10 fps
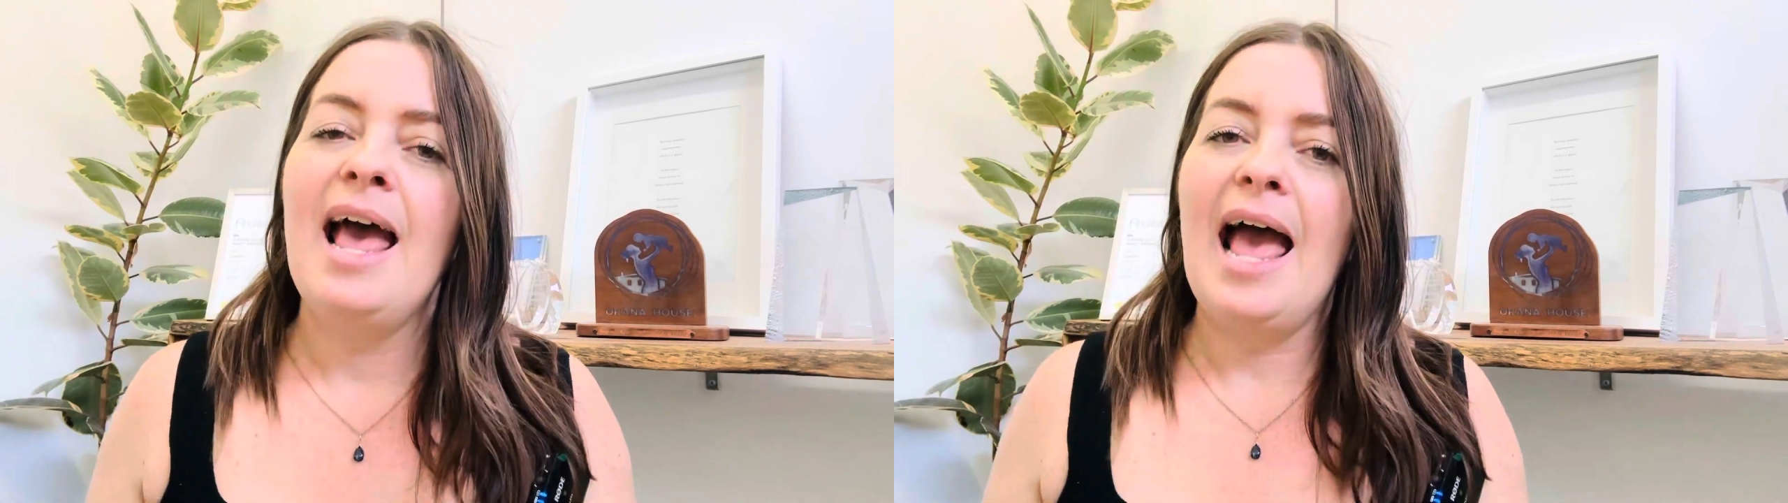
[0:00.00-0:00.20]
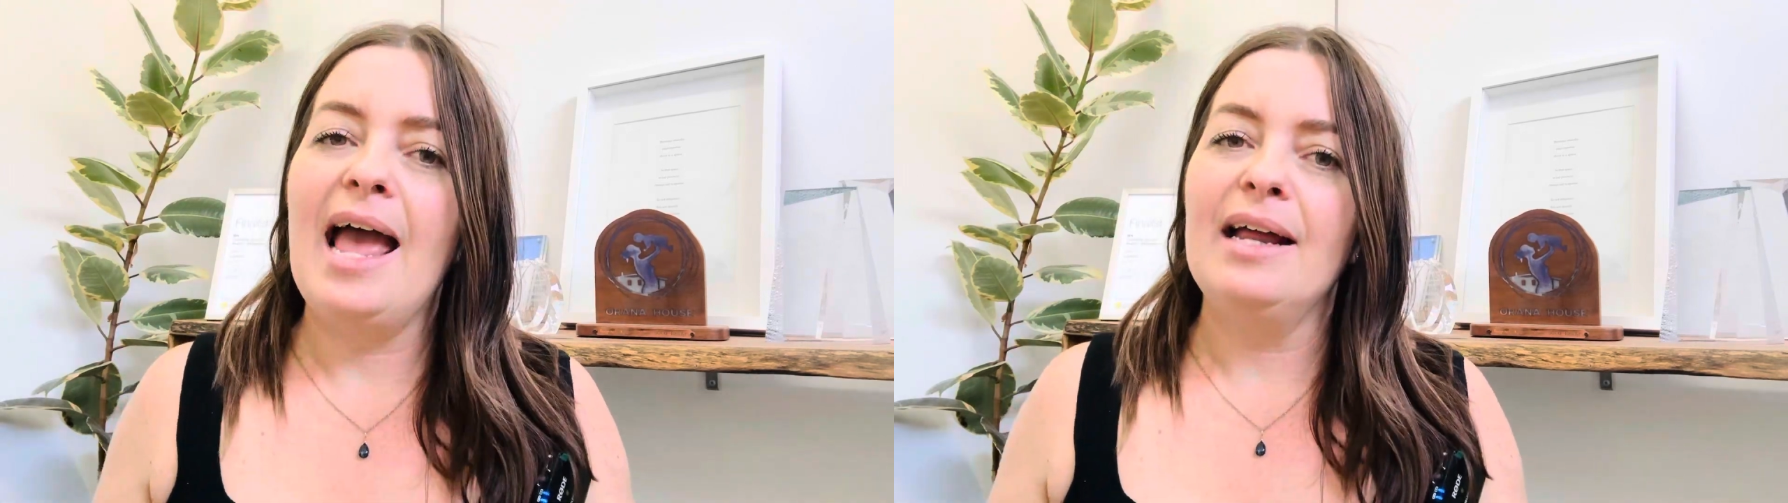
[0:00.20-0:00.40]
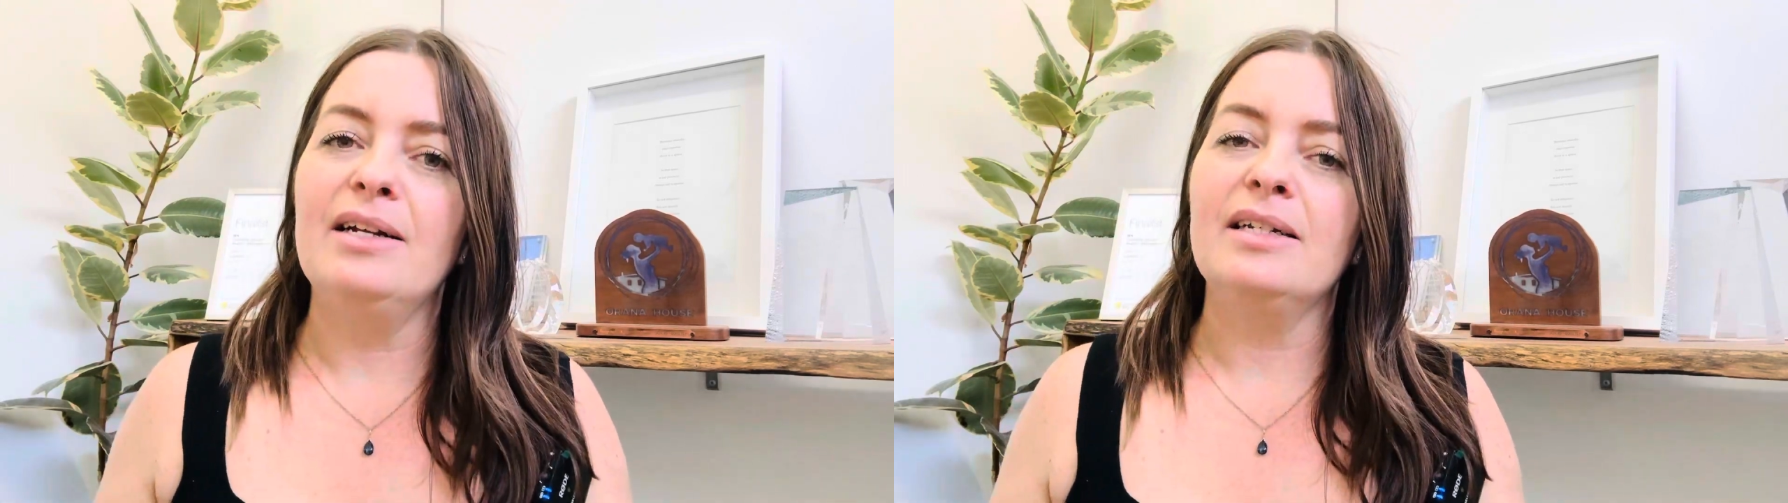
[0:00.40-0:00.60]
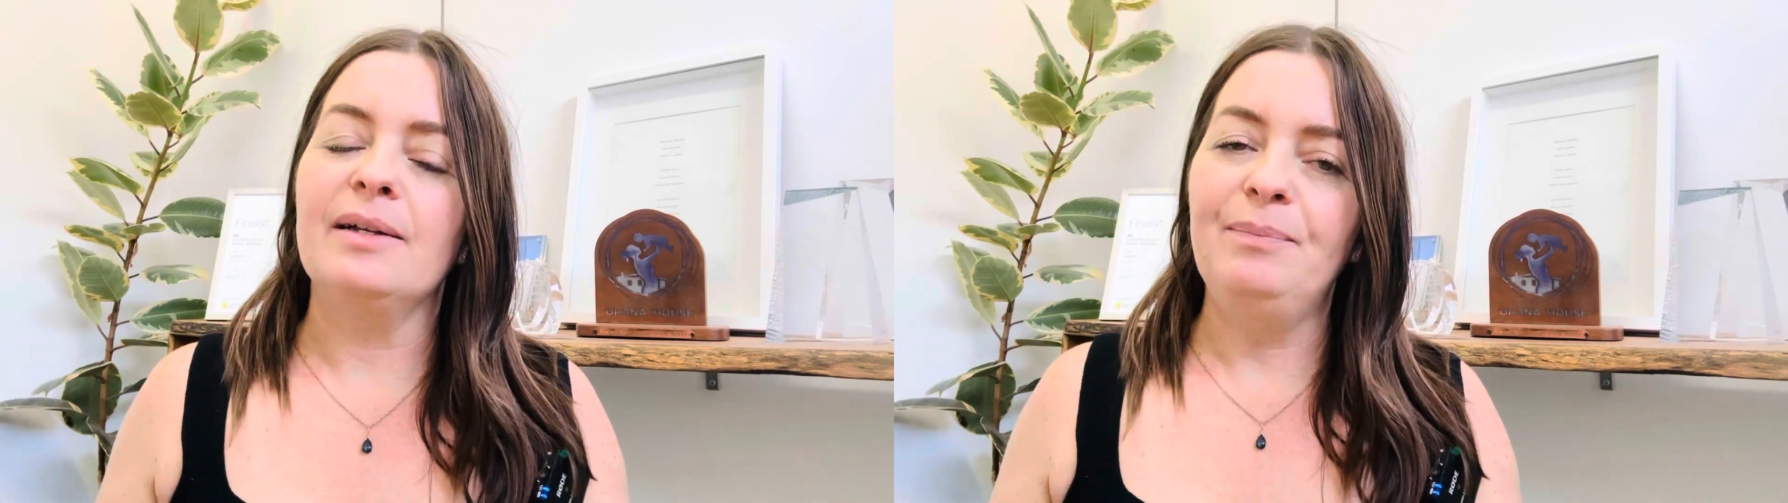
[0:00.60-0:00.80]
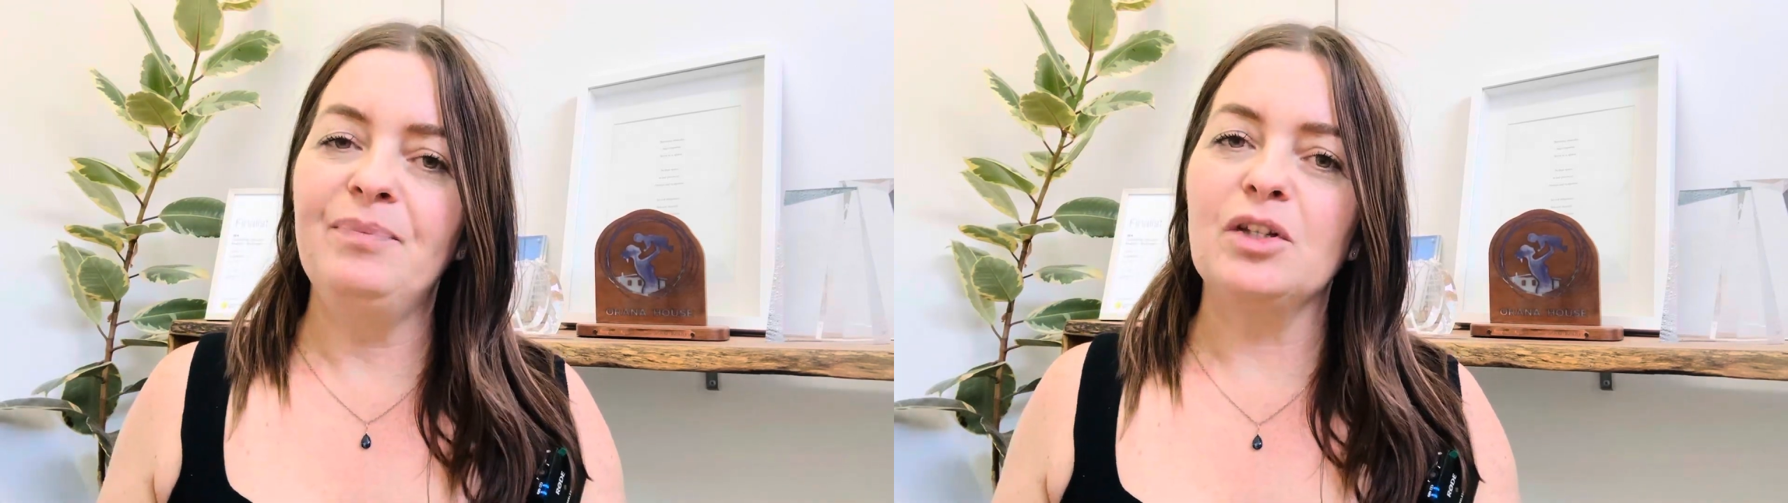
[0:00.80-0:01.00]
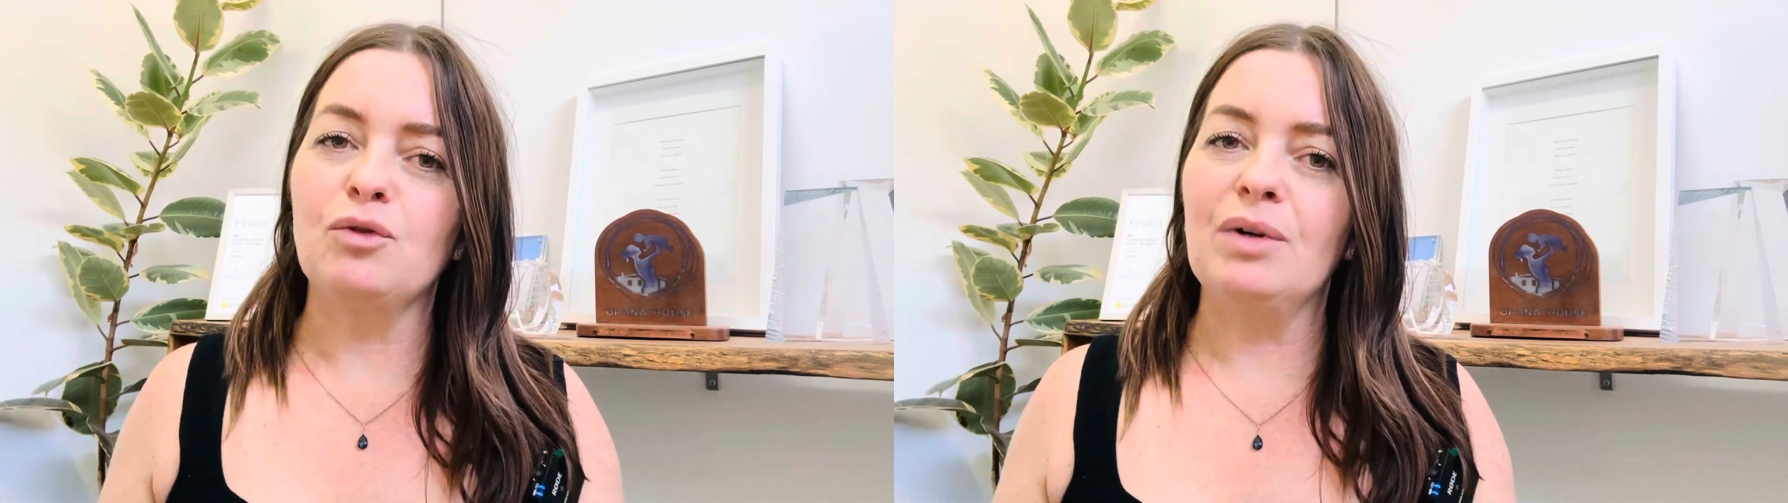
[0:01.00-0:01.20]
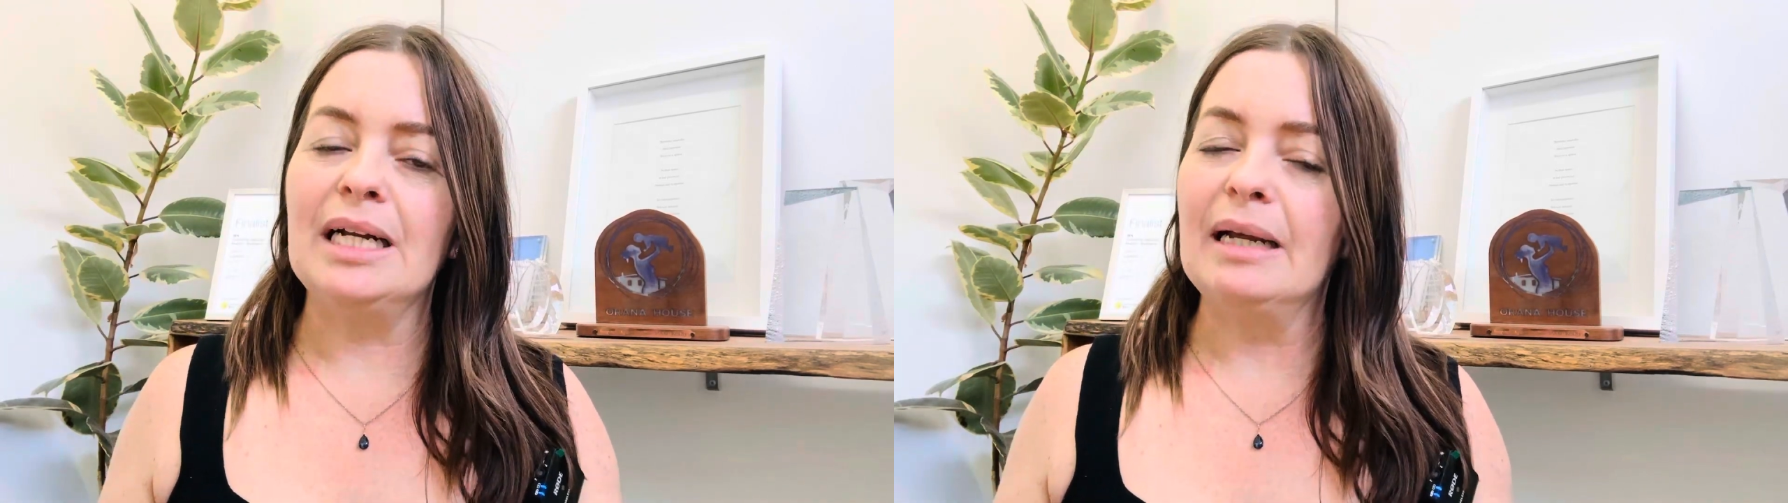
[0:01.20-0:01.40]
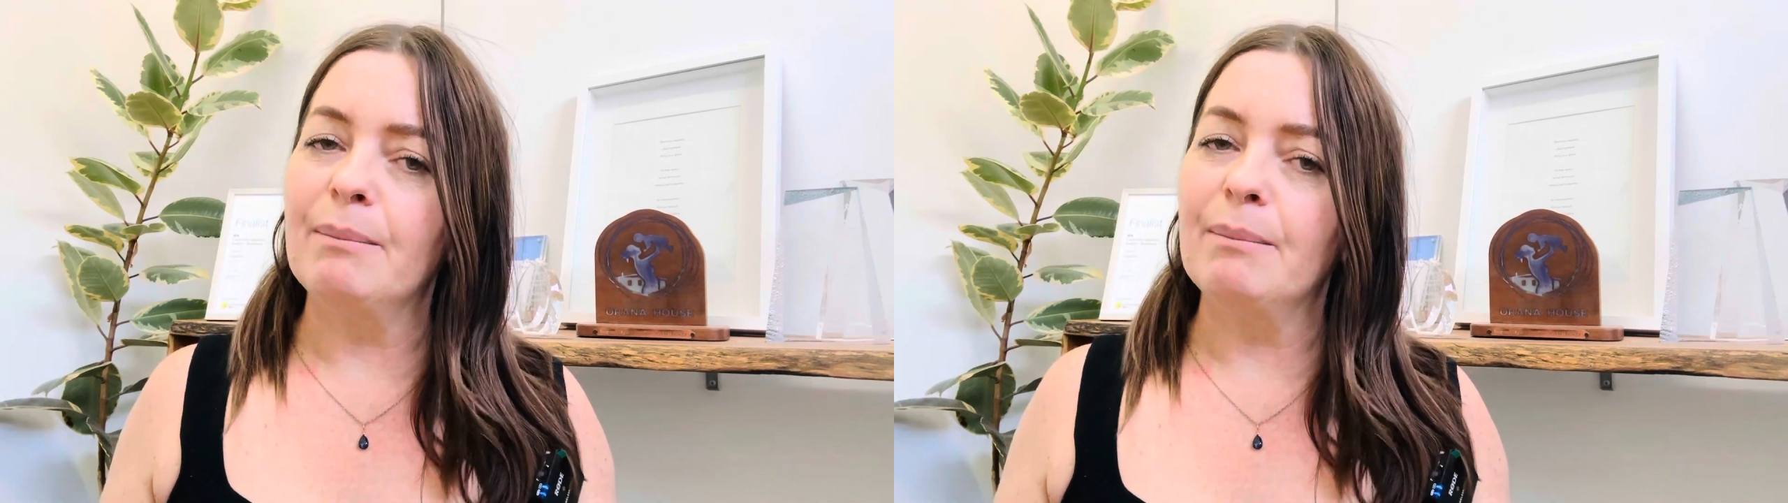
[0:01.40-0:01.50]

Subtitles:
And it's really